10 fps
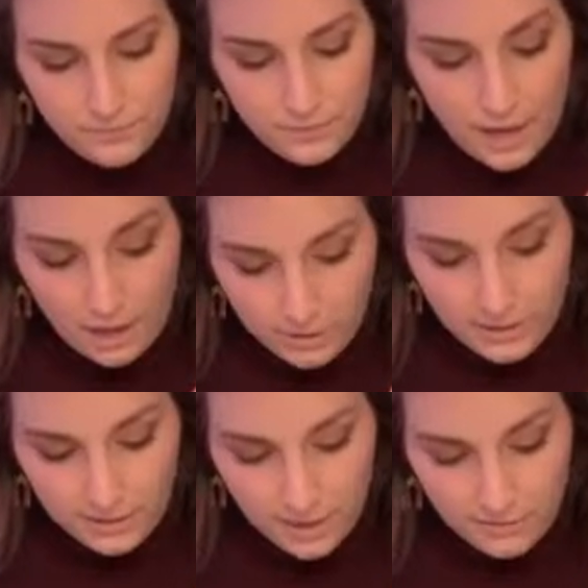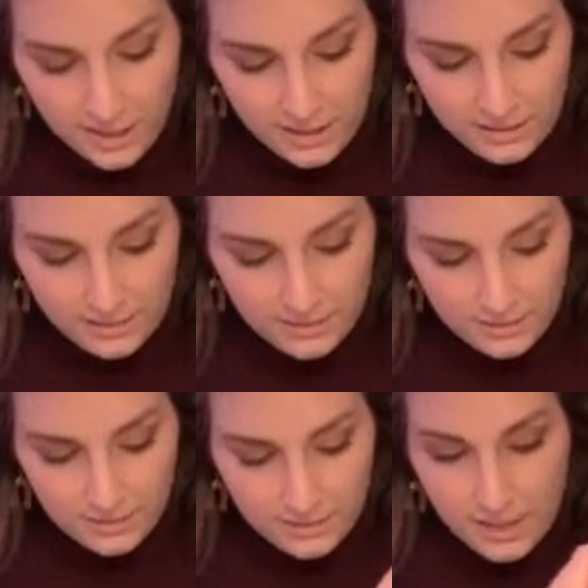I really love it.
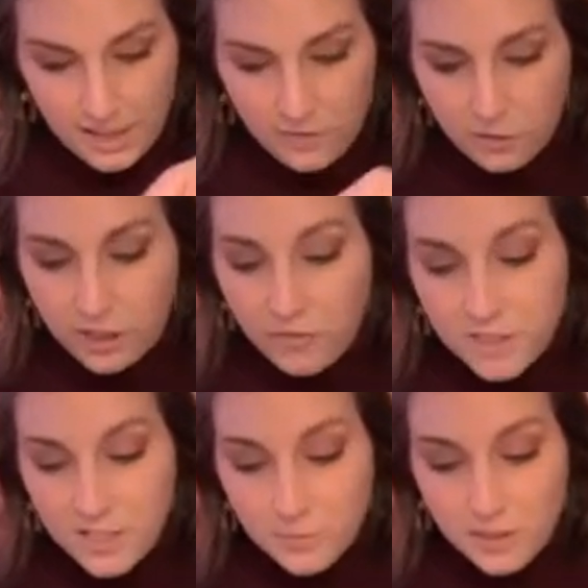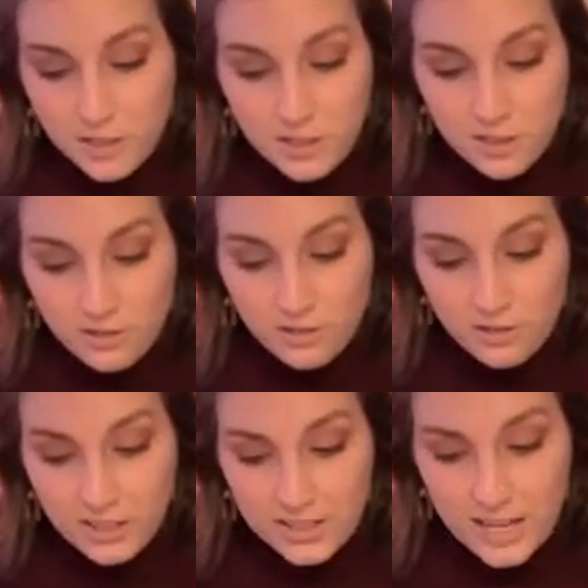And if you're looking for something to do this
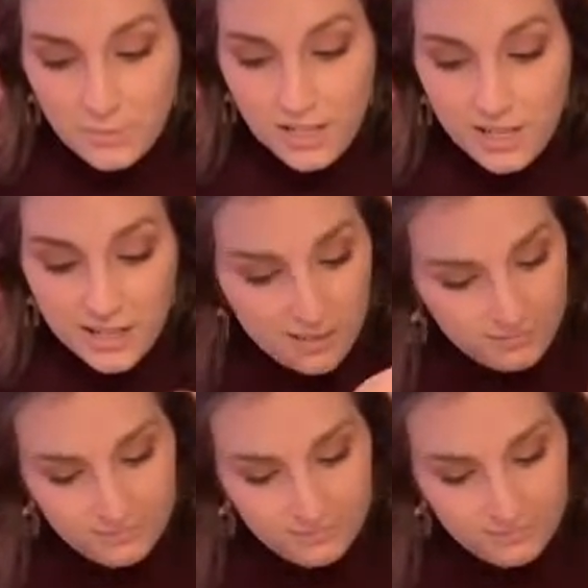time of year,